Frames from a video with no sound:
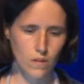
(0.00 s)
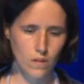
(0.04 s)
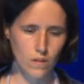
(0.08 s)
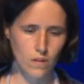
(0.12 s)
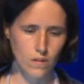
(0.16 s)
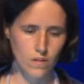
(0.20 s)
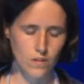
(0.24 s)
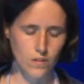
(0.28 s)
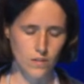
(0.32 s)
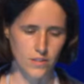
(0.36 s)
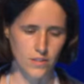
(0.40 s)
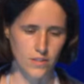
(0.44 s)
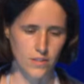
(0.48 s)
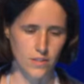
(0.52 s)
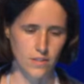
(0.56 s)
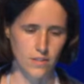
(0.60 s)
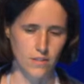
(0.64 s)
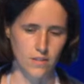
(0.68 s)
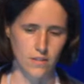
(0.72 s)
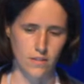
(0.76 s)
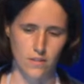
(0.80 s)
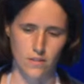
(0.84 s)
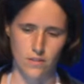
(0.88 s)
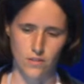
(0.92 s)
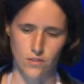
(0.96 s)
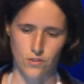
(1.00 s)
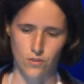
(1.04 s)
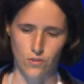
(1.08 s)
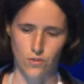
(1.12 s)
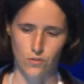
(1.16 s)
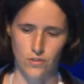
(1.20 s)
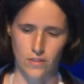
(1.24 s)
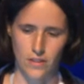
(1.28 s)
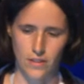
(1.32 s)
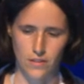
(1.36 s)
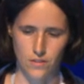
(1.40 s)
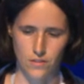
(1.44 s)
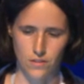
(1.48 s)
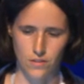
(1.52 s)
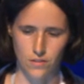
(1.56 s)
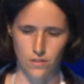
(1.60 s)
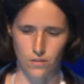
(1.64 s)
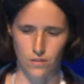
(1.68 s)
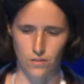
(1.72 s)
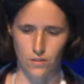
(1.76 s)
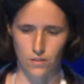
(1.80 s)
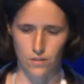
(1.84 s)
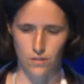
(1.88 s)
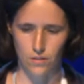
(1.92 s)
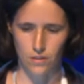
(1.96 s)
saw that
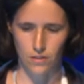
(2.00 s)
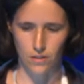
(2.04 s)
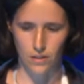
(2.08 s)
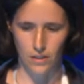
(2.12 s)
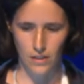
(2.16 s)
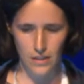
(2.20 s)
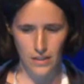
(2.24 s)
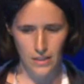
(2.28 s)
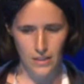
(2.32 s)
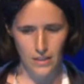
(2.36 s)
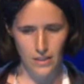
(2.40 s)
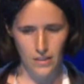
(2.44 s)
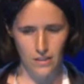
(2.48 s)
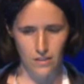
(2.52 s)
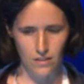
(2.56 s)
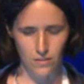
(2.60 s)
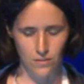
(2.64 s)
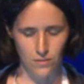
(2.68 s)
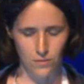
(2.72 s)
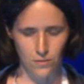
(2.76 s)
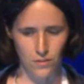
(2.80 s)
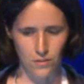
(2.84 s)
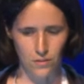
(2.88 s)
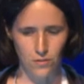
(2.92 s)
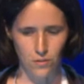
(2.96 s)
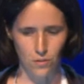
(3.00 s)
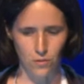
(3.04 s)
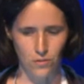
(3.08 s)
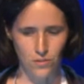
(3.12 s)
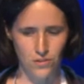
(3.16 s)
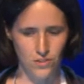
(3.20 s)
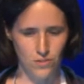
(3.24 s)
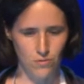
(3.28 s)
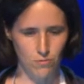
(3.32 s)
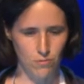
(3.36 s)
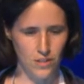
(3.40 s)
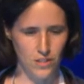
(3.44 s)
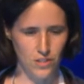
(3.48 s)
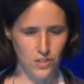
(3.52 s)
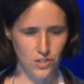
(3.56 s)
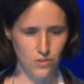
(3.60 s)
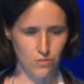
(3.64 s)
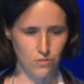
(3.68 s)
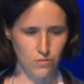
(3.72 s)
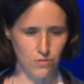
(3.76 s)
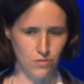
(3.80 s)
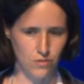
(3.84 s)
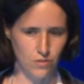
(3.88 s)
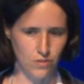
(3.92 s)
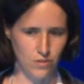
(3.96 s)
in the odds
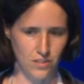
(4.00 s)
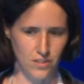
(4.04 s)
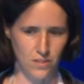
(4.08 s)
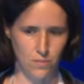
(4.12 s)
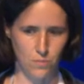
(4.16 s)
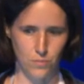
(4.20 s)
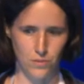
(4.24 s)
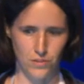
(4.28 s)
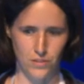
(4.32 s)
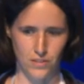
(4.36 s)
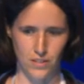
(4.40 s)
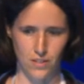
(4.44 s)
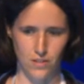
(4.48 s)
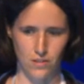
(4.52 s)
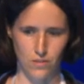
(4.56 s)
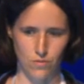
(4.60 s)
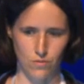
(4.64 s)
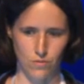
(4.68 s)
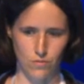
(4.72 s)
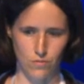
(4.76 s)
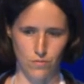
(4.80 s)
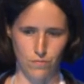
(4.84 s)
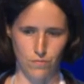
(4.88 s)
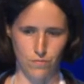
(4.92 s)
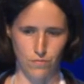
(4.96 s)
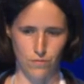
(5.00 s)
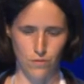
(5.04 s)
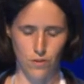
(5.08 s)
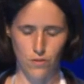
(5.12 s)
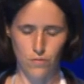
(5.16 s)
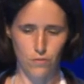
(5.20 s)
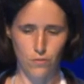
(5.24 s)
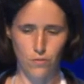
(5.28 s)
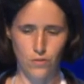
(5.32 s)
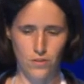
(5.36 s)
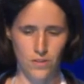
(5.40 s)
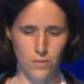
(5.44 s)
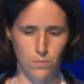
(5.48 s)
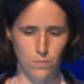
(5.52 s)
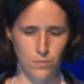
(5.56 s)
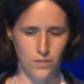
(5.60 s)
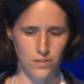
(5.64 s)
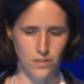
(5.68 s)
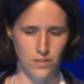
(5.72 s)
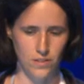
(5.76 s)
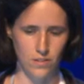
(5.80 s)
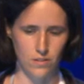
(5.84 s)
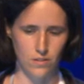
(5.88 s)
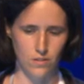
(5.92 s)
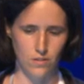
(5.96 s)
ratio,
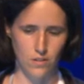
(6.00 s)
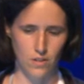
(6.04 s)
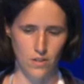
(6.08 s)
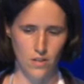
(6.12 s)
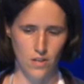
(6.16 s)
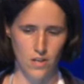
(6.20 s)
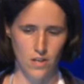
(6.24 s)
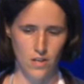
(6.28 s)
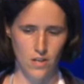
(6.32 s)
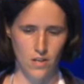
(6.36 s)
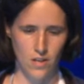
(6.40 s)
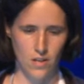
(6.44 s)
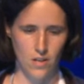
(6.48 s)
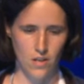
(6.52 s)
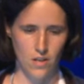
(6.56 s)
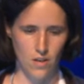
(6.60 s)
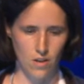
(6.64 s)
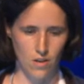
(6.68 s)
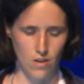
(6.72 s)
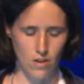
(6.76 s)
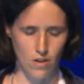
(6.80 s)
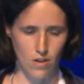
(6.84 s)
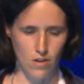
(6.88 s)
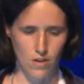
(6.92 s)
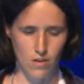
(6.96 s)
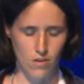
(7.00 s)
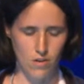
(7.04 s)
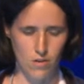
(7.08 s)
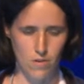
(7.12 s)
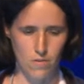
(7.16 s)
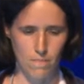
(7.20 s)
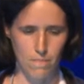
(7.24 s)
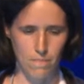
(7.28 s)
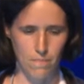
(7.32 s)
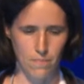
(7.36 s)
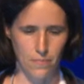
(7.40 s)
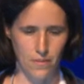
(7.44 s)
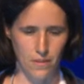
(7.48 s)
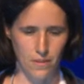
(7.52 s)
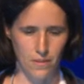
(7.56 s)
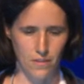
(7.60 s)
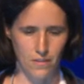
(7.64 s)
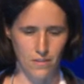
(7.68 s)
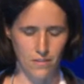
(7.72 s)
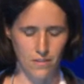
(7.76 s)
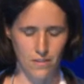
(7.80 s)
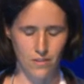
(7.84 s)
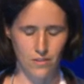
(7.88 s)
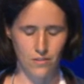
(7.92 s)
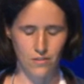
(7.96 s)
14%, an
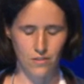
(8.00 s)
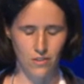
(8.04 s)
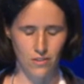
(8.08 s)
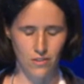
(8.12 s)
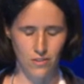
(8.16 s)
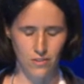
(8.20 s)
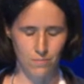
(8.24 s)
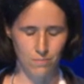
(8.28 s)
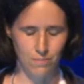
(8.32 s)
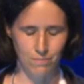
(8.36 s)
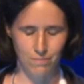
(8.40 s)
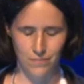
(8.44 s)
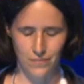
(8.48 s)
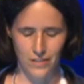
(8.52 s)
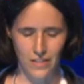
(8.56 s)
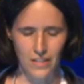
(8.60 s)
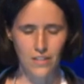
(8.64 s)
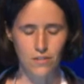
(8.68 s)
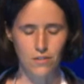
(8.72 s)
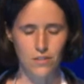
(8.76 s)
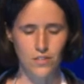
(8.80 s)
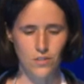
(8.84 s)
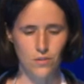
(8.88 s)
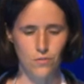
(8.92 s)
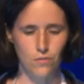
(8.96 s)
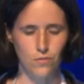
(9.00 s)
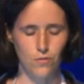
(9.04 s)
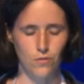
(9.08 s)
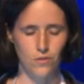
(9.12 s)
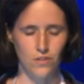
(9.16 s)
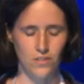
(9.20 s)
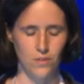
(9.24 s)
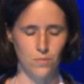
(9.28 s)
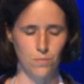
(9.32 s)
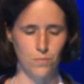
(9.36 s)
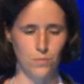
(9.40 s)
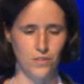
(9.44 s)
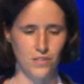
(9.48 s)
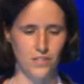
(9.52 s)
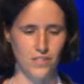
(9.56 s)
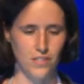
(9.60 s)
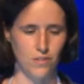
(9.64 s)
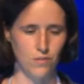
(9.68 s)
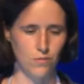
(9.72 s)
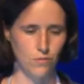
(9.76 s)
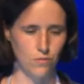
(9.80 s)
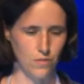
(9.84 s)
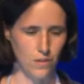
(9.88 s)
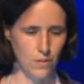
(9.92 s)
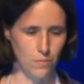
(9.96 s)
increase of
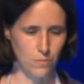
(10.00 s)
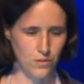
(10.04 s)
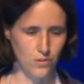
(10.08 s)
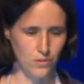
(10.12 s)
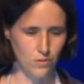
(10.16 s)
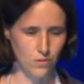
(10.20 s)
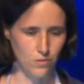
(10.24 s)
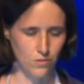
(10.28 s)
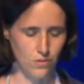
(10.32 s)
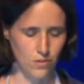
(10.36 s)
14% of episode,